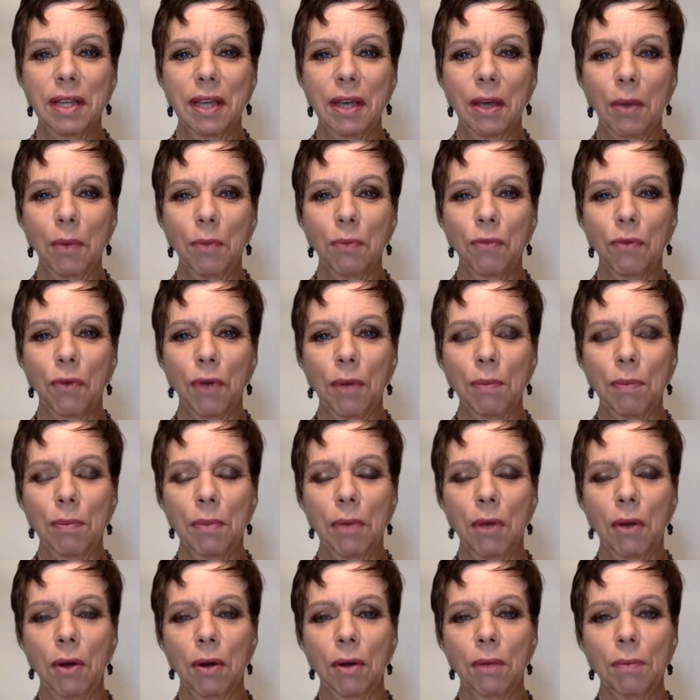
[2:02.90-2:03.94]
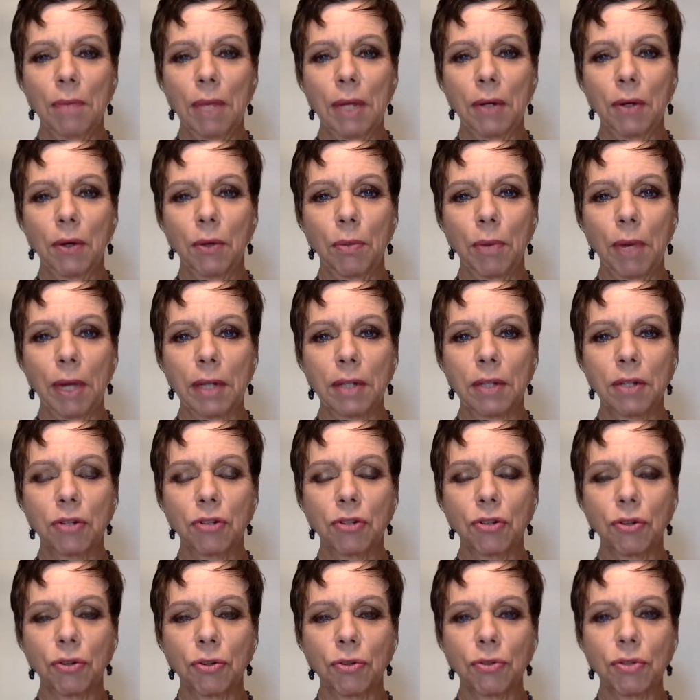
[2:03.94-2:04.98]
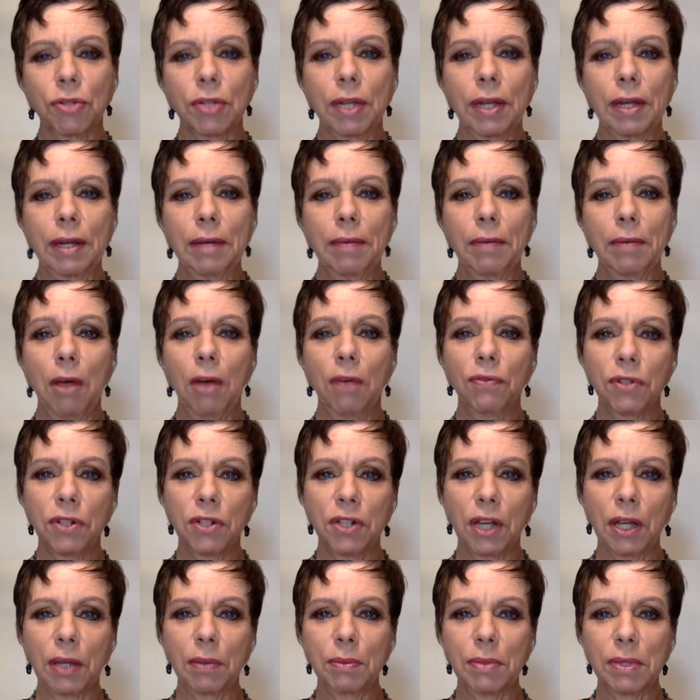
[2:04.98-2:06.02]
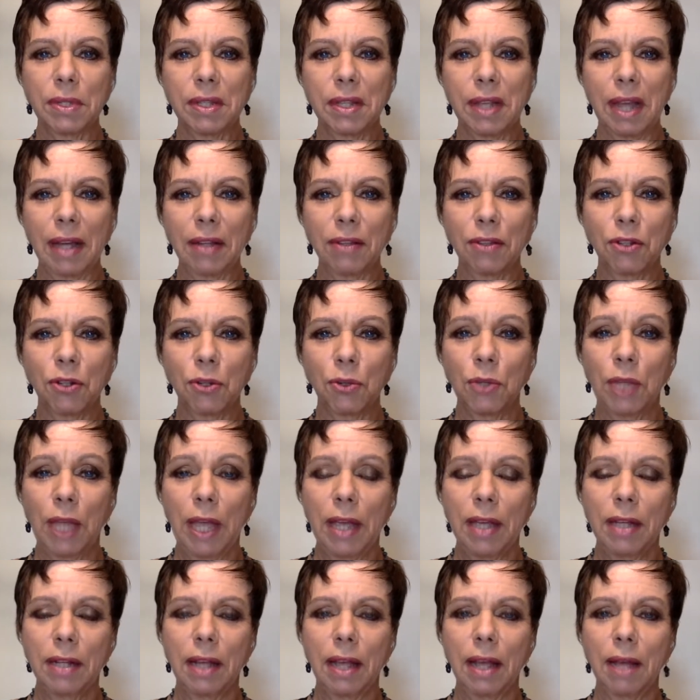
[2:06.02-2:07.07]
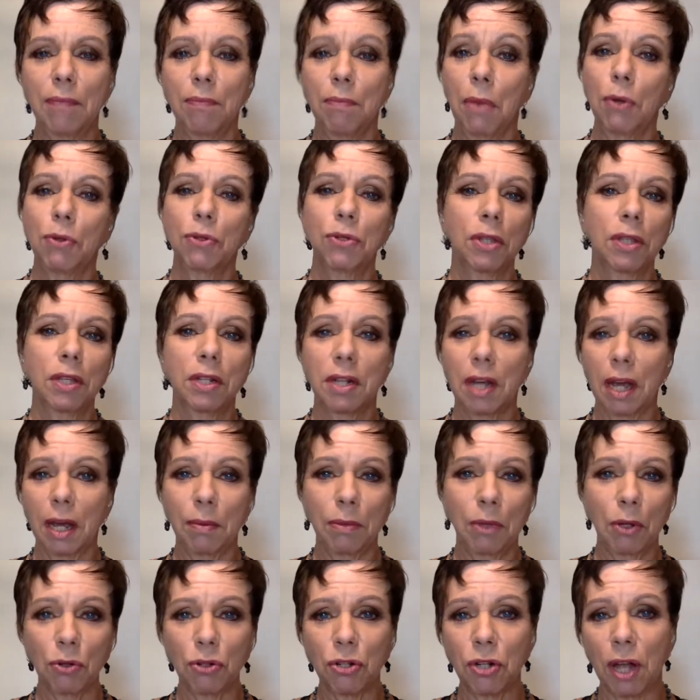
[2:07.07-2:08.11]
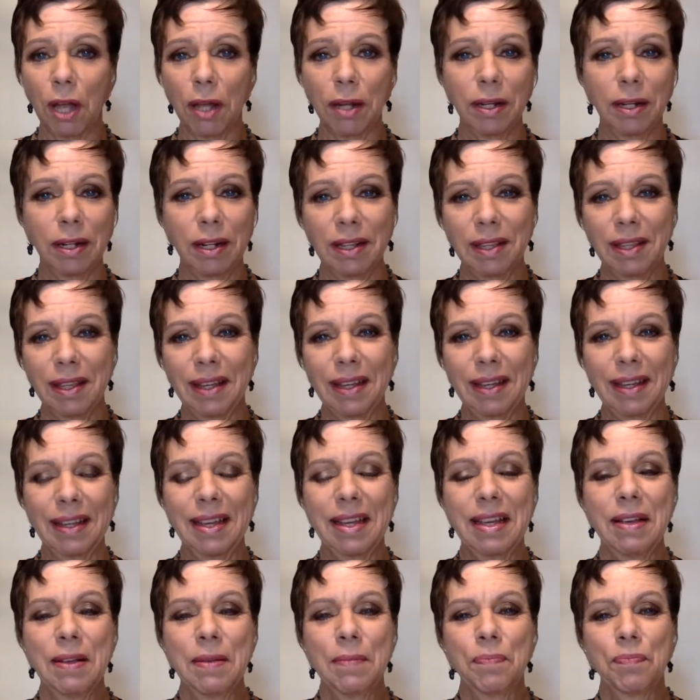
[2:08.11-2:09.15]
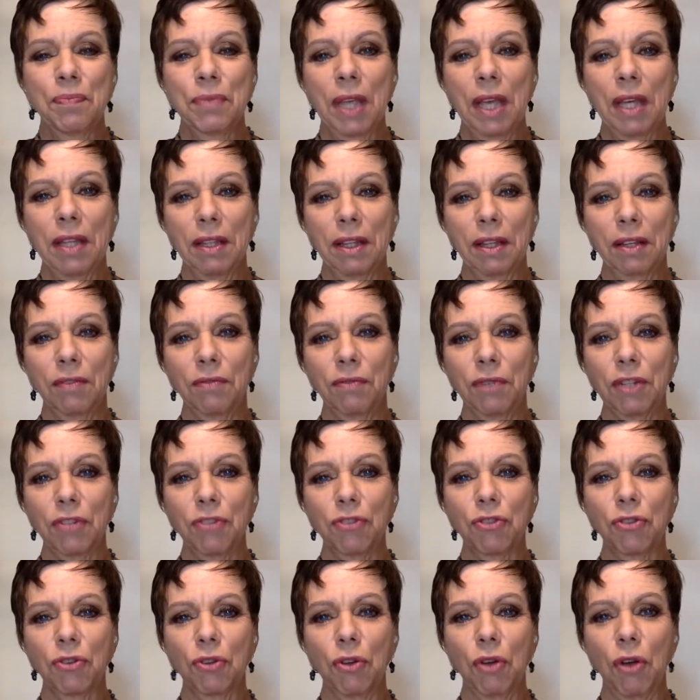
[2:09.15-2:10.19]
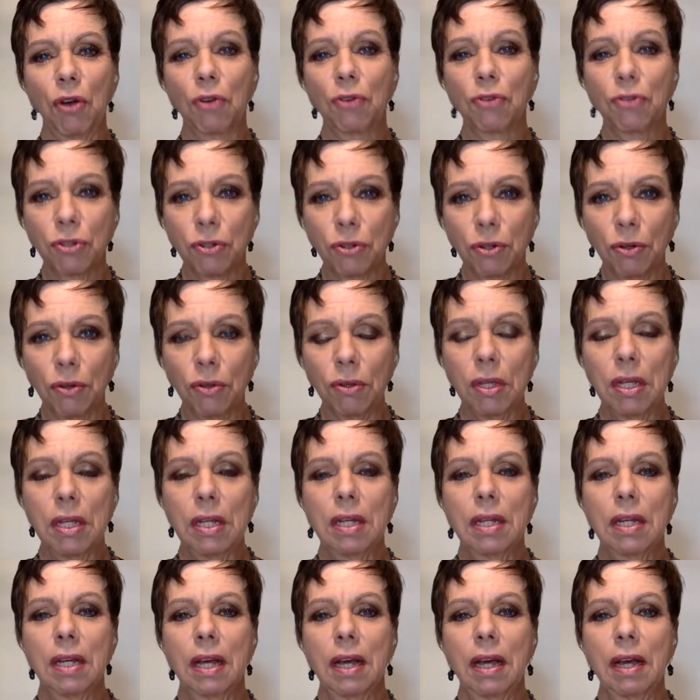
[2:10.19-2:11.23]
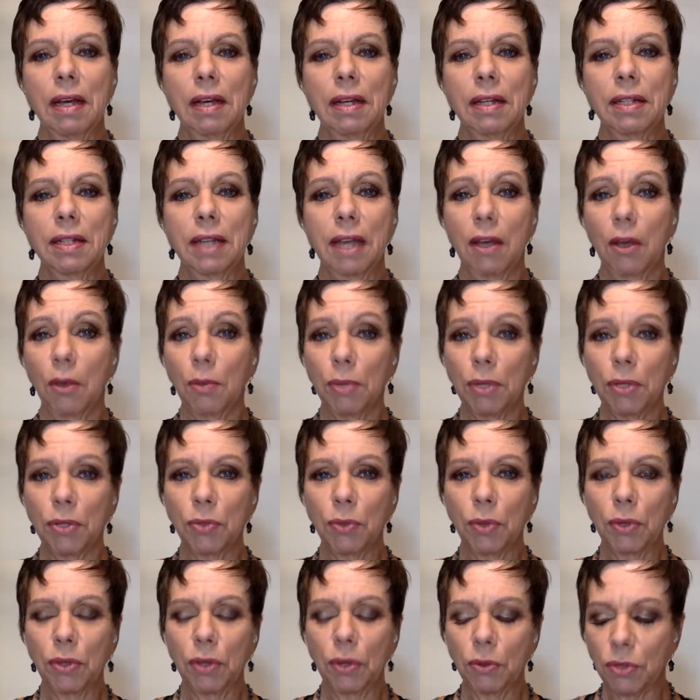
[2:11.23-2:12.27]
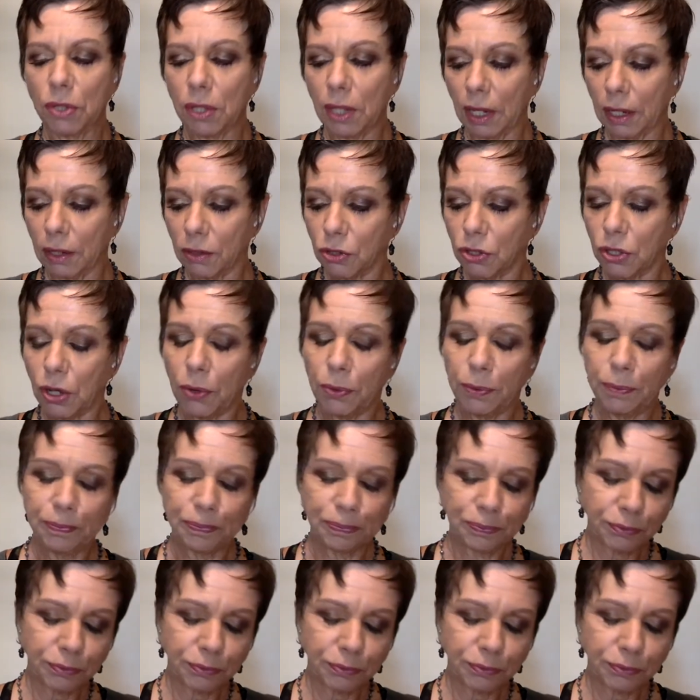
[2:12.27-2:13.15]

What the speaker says: help from our medical practitioners. Oftentimes that's too late, and most of the time there's not anything in the conventional arsenal to help us with those things. So